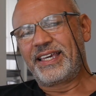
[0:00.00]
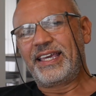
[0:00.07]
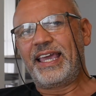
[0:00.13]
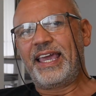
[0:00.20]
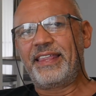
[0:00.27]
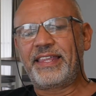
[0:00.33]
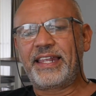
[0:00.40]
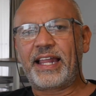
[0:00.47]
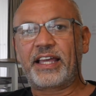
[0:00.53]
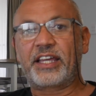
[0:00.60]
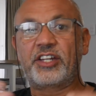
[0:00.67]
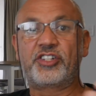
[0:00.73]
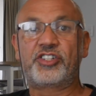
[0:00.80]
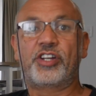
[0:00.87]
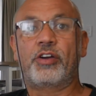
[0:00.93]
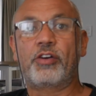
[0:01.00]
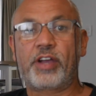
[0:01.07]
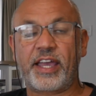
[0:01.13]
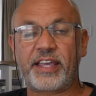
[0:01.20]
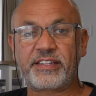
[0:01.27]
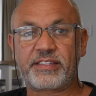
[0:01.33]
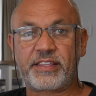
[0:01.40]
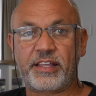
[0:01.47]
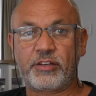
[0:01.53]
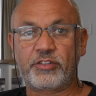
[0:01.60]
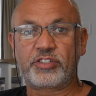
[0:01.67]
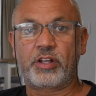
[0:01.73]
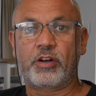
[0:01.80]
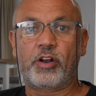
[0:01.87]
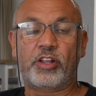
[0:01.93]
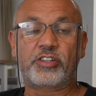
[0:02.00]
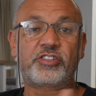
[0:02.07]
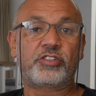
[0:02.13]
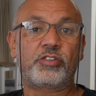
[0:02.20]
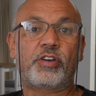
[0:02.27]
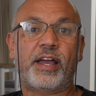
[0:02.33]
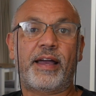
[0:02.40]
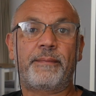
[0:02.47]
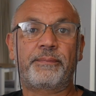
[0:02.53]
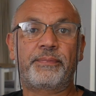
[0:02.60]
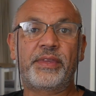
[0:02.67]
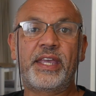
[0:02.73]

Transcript: and then I can showcase those. So lots to come.